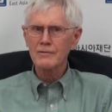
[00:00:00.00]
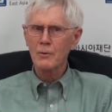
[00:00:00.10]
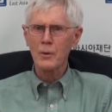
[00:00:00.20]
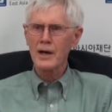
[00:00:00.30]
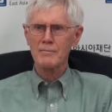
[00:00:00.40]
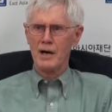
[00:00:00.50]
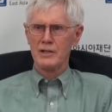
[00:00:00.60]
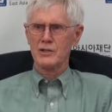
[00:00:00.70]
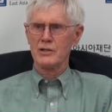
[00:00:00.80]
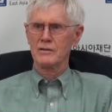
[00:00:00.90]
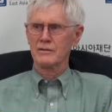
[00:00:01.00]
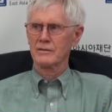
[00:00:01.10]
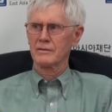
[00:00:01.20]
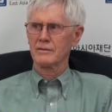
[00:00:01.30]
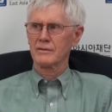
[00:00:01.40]
give away much.
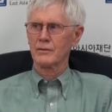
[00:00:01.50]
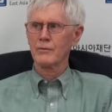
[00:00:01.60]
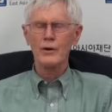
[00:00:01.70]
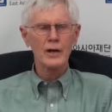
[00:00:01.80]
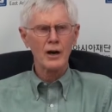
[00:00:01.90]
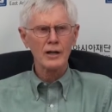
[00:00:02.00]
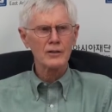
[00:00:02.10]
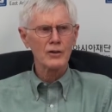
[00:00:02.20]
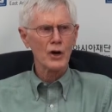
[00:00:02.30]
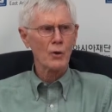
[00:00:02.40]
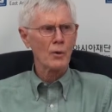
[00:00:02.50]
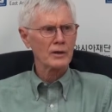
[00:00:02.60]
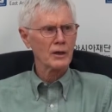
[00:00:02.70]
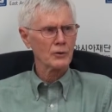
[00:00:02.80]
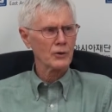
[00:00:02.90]
It's very hard to know
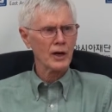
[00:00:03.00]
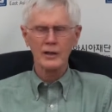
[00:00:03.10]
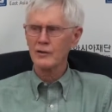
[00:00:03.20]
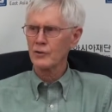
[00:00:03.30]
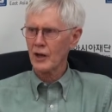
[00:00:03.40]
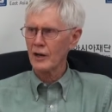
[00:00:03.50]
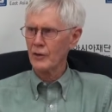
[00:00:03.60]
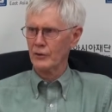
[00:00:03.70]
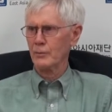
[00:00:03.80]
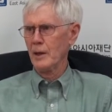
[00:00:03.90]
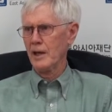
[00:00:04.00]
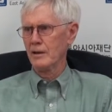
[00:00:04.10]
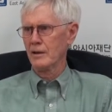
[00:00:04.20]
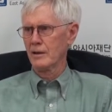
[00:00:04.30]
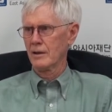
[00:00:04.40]
what goes on inside this
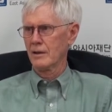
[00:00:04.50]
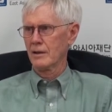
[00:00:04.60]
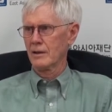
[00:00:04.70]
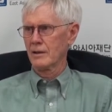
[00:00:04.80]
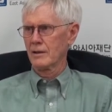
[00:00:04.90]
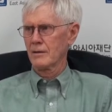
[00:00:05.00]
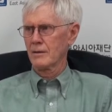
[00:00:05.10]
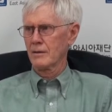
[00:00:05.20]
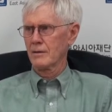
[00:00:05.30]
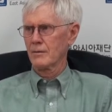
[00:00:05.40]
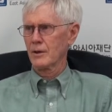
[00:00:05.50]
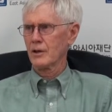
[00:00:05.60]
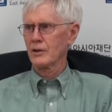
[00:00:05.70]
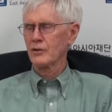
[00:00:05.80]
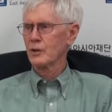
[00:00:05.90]
man, what
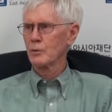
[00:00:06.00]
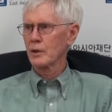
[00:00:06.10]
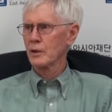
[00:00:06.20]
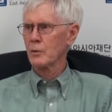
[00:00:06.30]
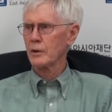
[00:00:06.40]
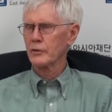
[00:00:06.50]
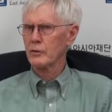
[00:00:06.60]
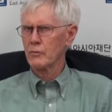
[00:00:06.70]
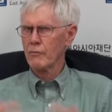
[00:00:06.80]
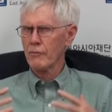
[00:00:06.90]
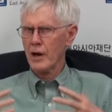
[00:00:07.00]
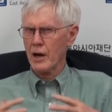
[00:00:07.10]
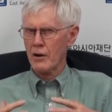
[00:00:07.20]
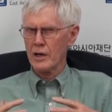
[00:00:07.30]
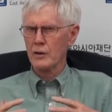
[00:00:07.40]
it is he really wants. He's
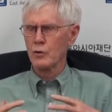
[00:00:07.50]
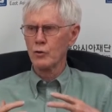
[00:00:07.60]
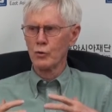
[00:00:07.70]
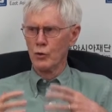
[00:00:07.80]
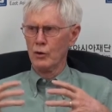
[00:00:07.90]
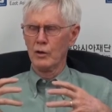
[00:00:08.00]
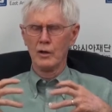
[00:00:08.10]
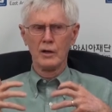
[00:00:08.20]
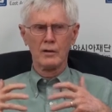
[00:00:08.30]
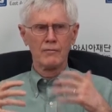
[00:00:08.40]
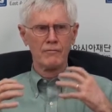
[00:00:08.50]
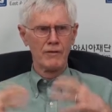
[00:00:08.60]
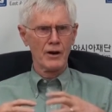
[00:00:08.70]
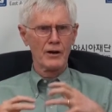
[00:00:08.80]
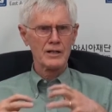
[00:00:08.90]
very cool,
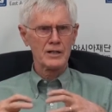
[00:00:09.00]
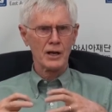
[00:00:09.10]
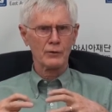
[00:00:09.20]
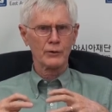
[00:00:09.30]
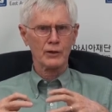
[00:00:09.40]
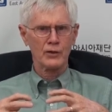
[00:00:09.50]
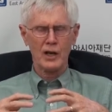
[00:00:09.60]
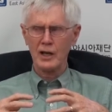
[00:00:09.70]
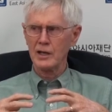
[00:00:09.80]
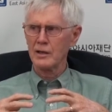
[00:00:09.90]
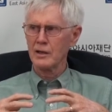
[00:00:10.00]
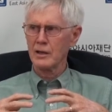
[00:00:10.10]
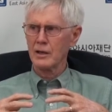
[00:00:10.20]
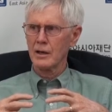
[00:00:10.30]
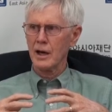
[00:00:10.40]
very self-contained,
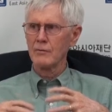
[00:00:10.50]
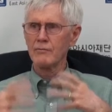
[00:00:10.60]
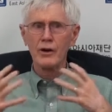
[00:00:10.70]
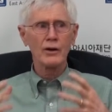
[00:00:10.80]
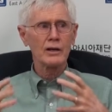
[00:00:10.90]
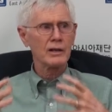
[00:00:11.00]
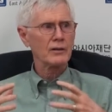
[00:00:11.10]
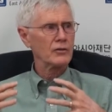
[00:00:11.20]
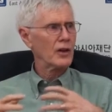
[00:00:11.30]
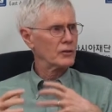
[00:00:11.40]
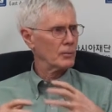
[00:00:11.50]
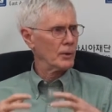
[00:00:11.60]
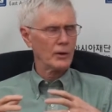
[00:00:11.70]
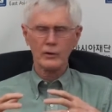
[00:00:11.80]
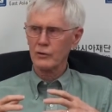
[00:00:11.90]
and very
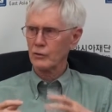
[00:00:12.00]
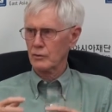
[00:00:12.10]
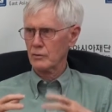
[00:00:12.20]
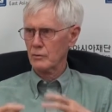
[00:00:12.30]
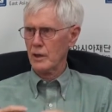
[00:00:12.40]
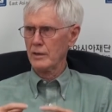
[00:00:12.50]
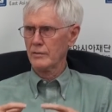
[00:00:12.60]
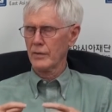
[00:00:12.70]
inaccessible in a certain way.